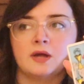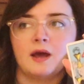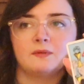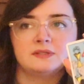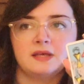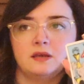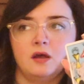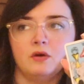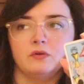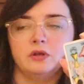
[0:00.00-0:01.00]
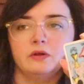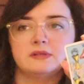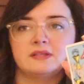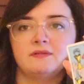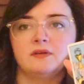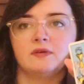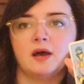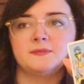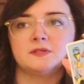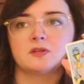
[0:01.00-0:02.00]
I would say no. You know, the Seven of
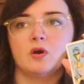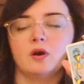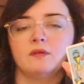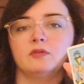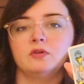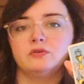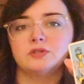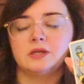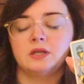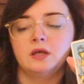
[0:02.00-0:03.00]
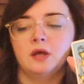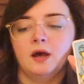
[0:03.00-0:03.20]
Cups is a card of illusion,